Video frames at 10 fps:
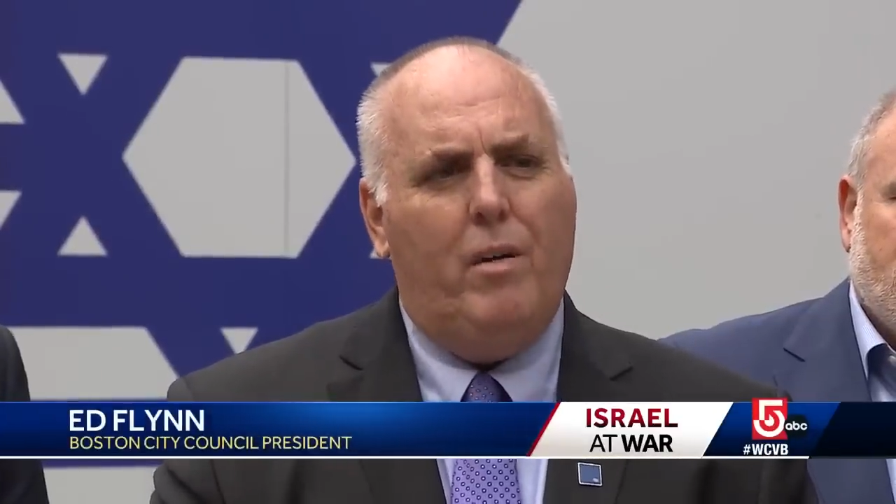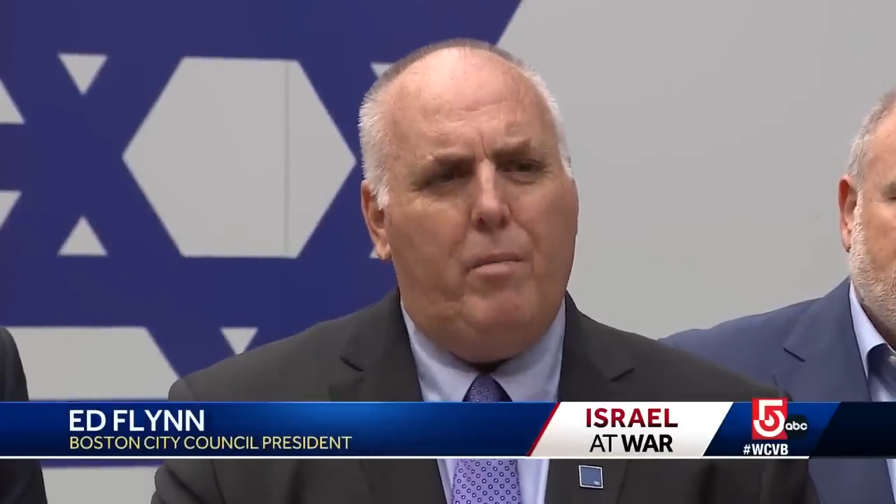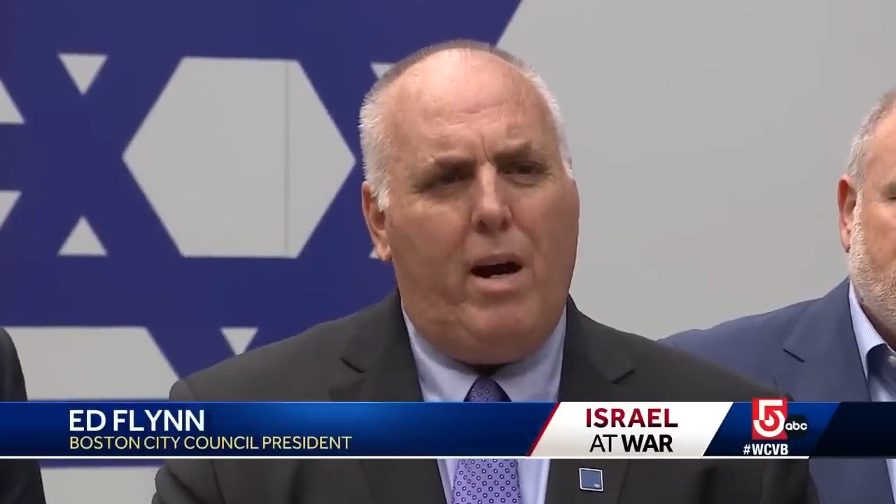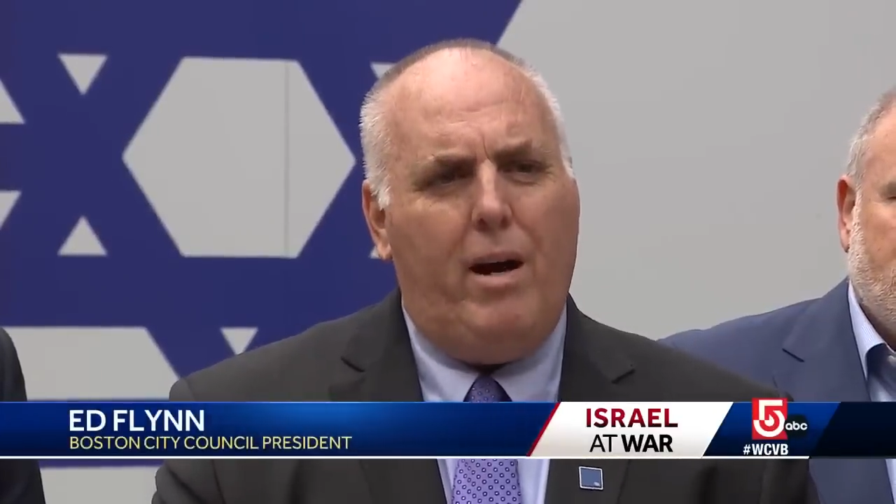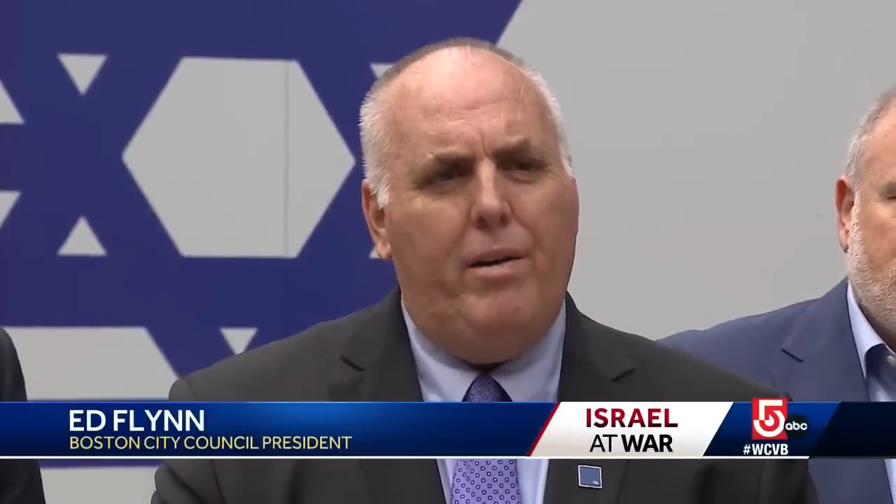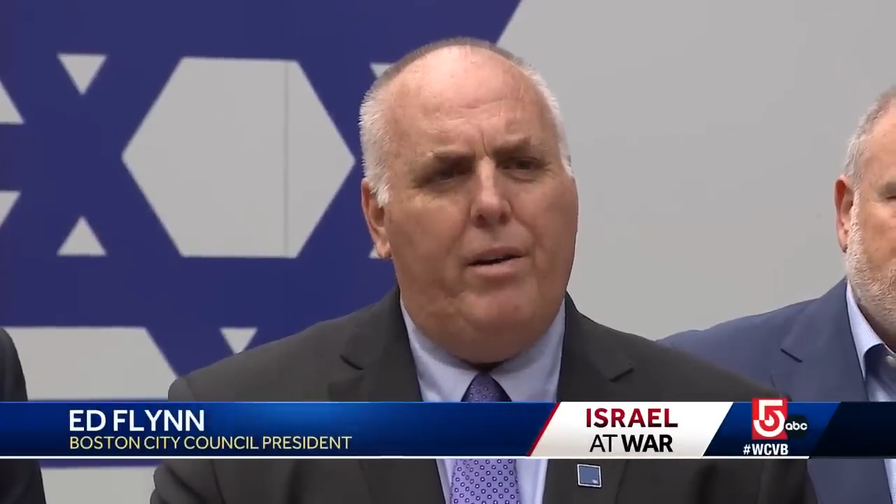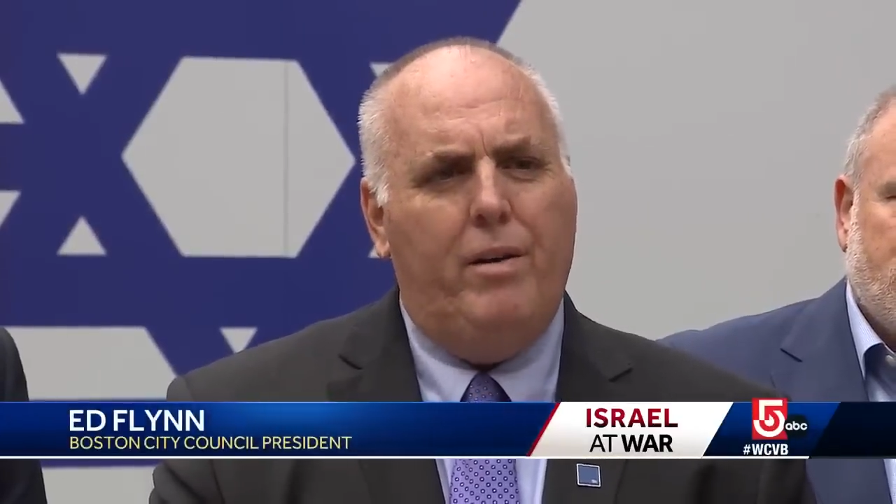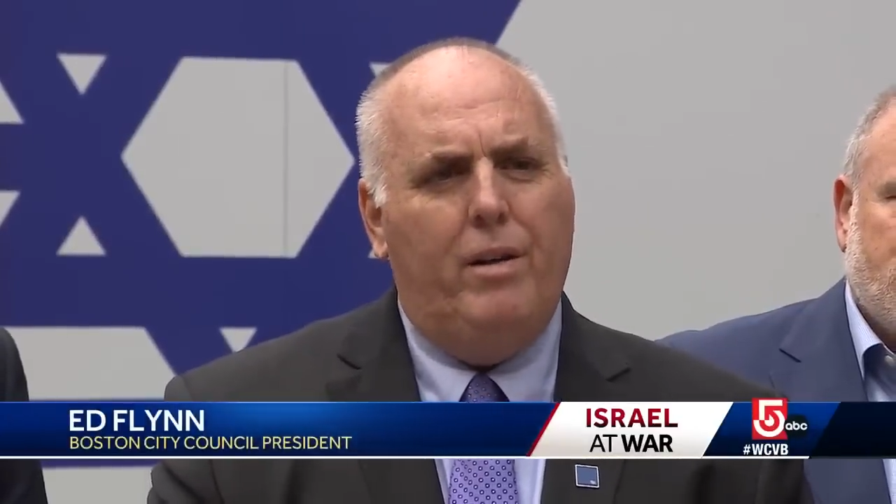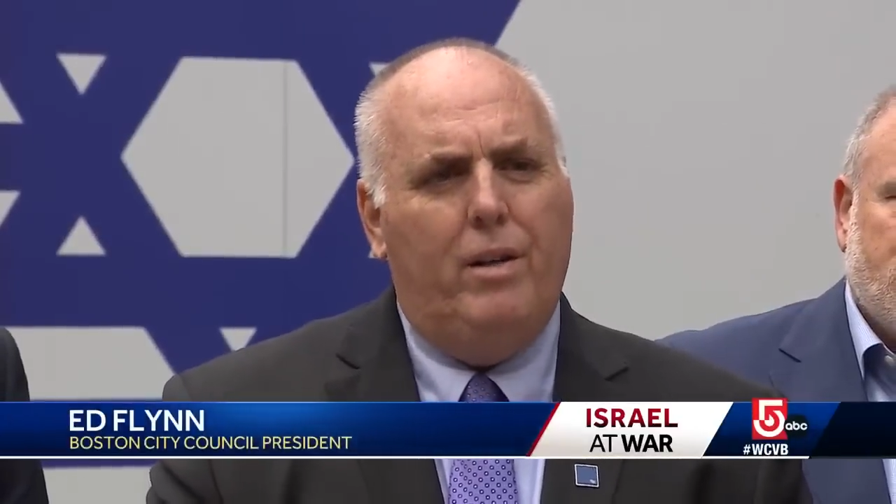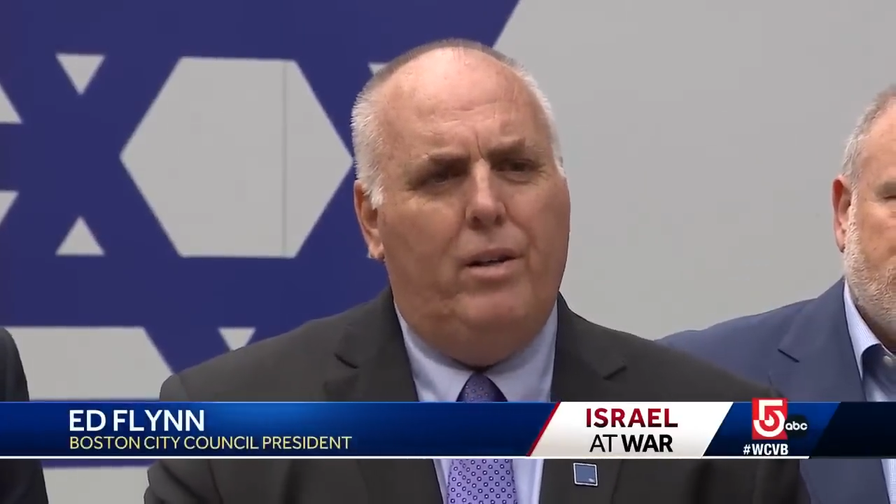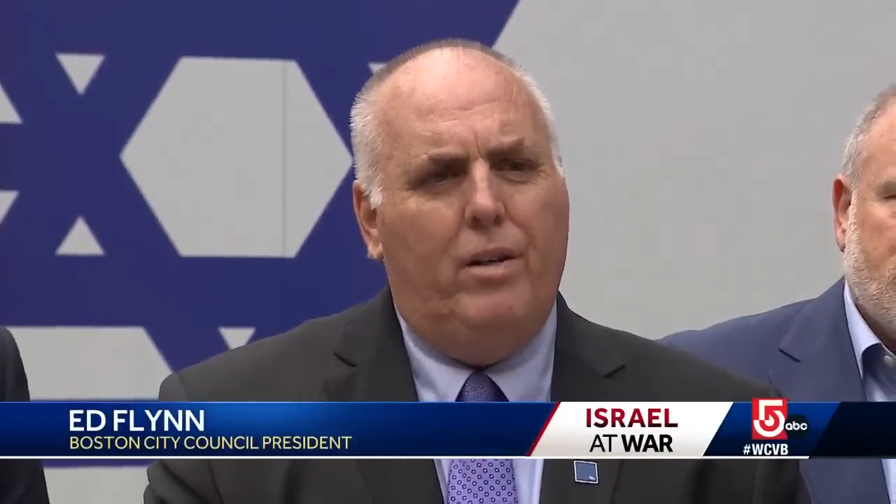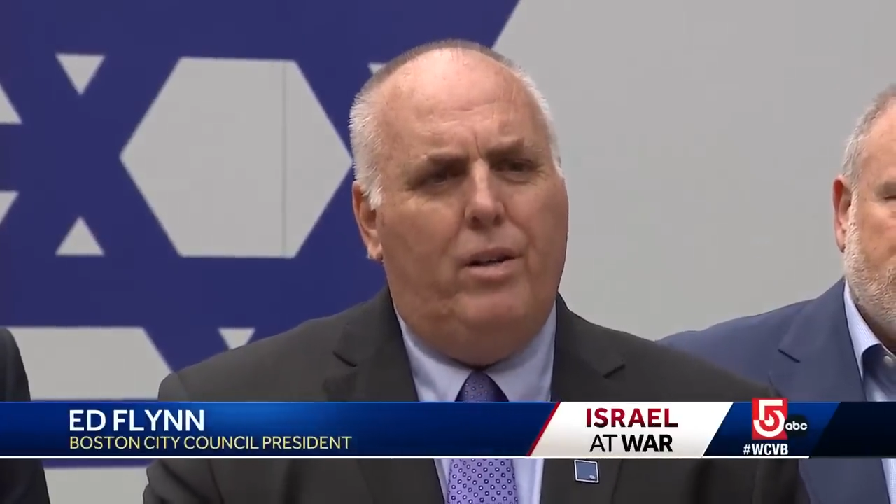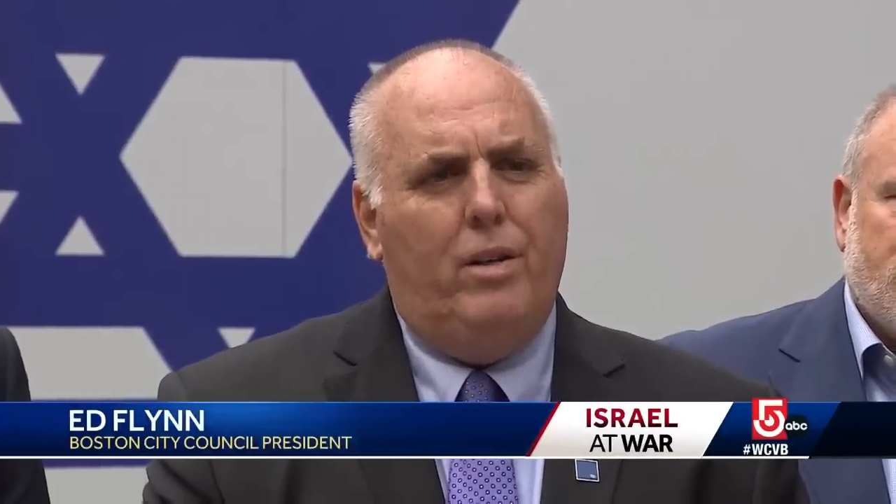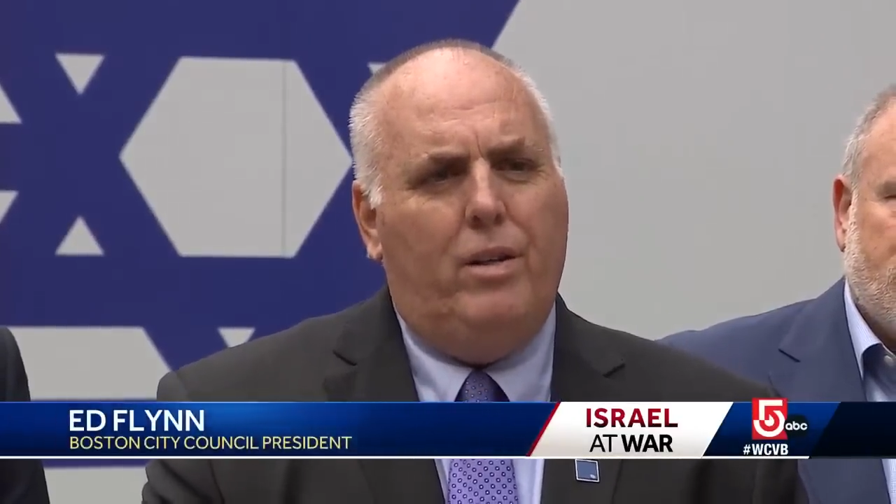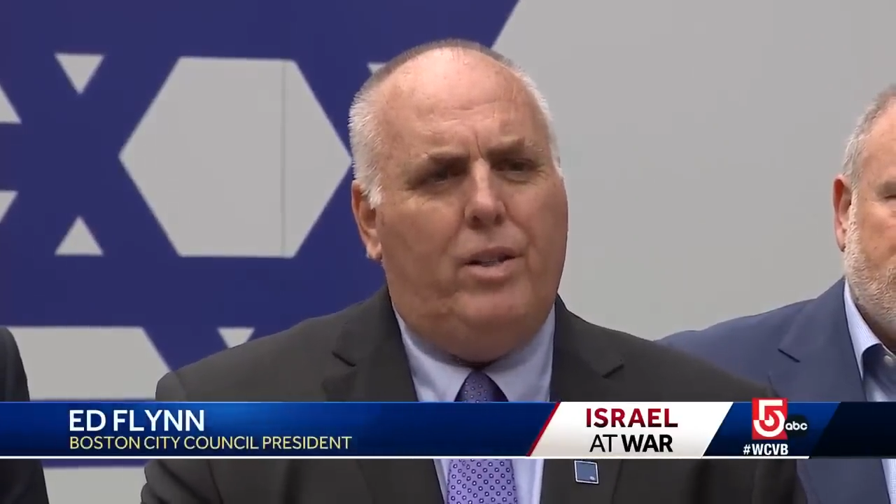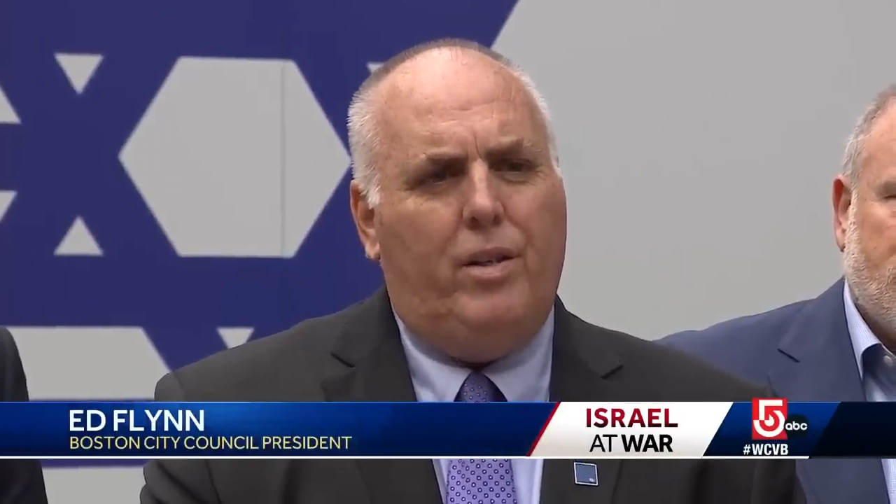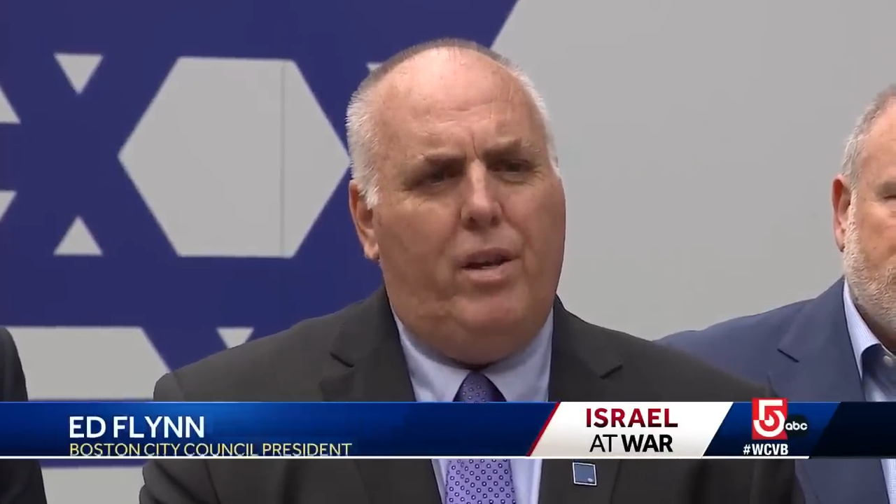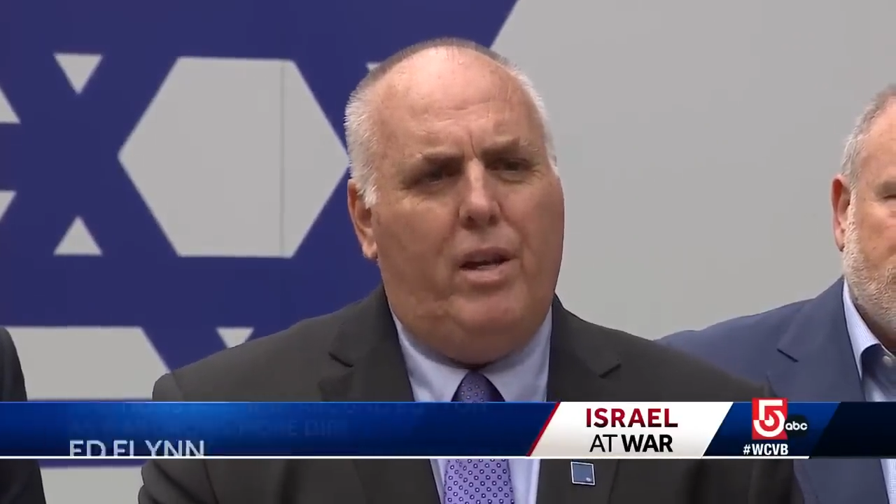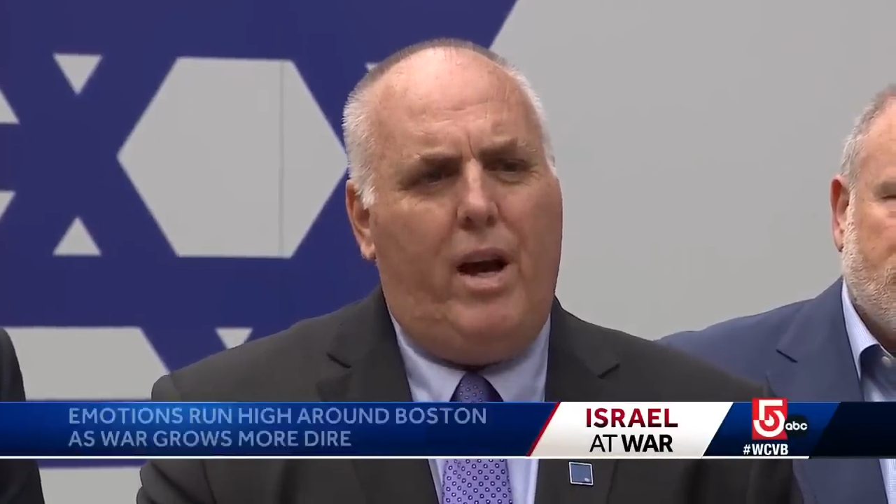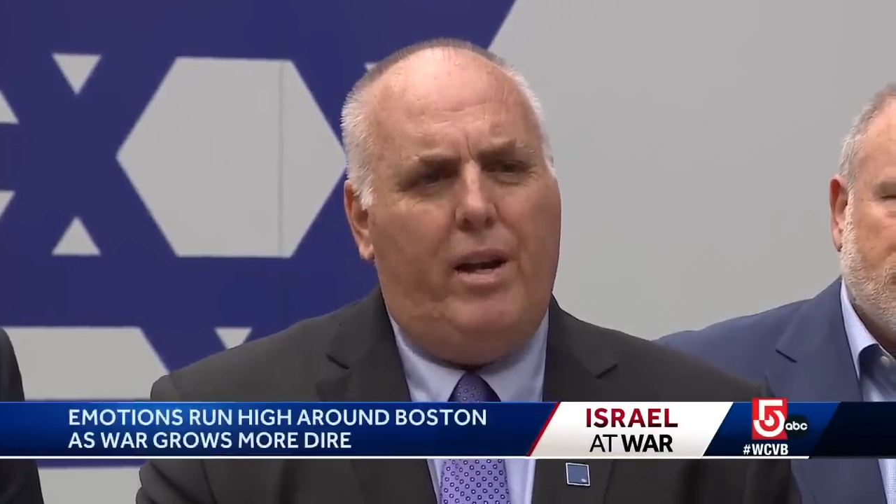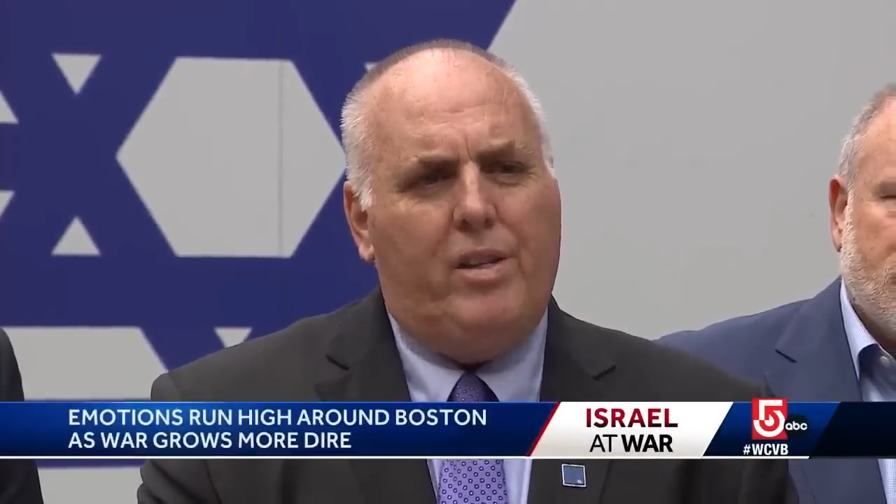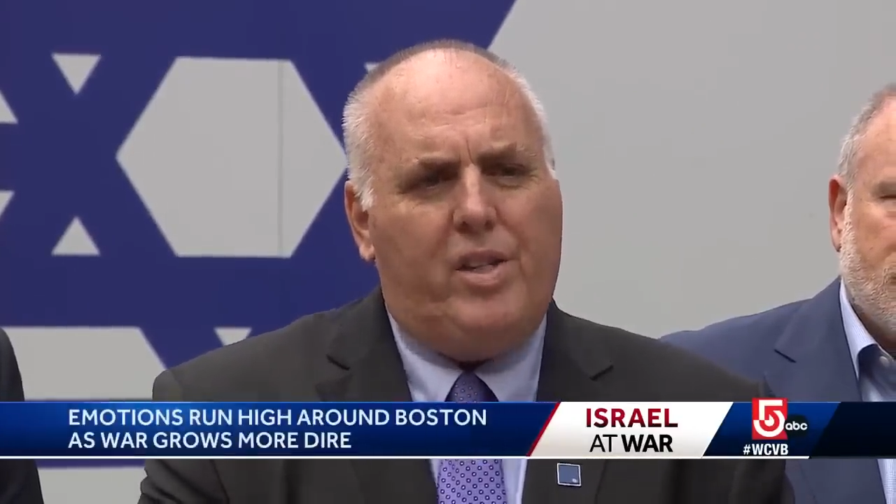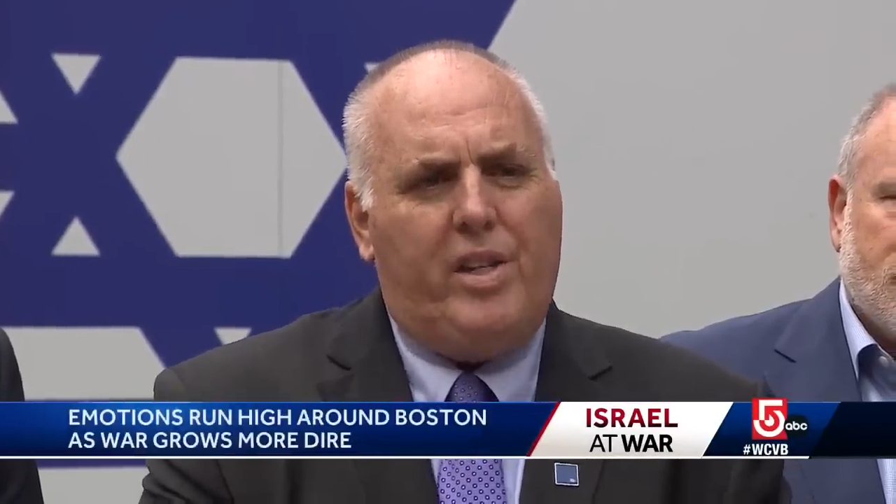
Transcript: and partner to the United